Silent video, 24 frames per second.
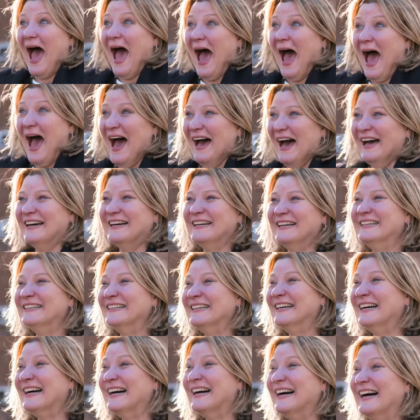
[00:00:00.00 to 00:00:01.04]
thank you
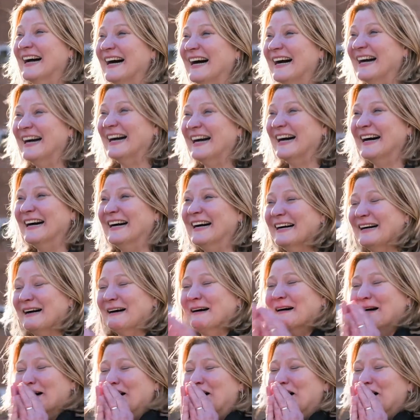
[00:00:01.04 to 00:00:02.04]
for the work that you do.